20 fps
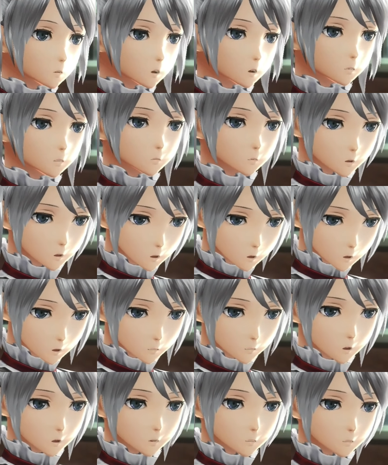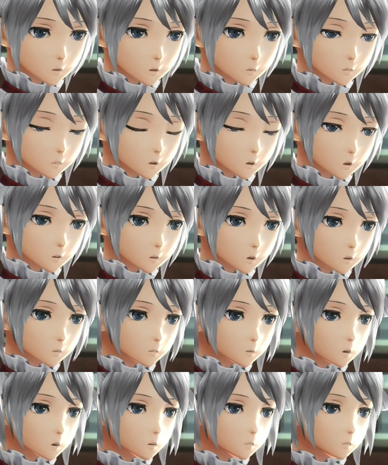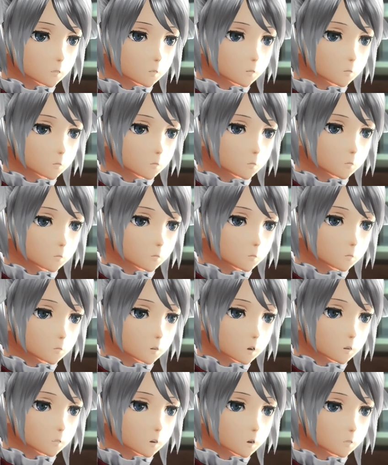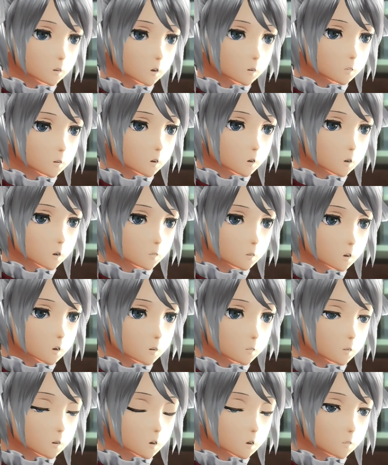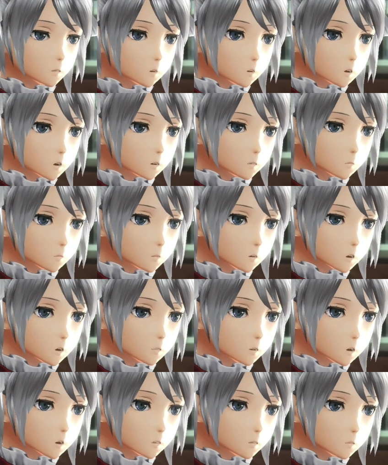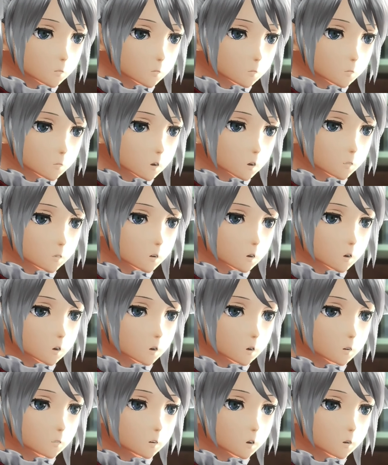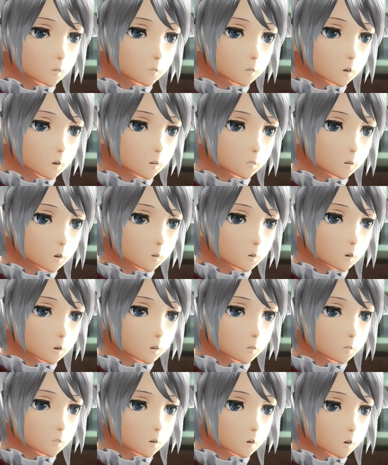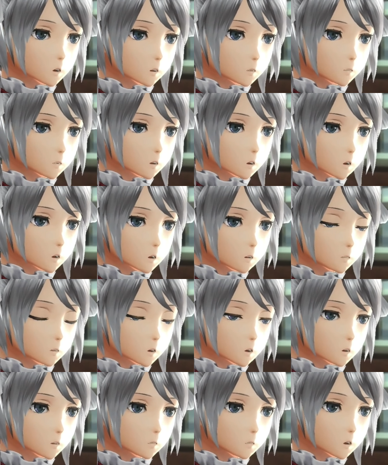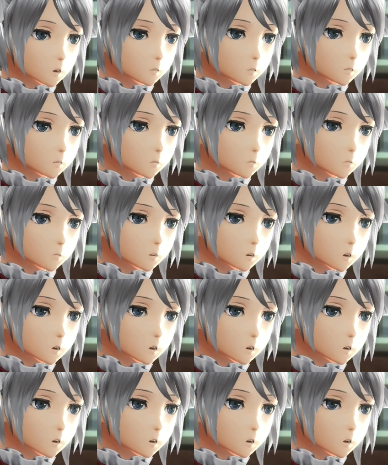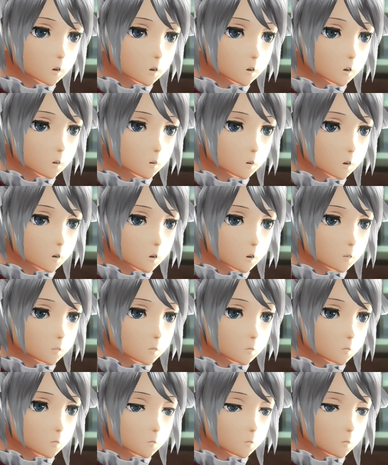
Let's begin the test as soon as we can. I'd like to see the result of our combined powers. I think there's a good chance the bullets will mutate even faster. Are you ready to go now?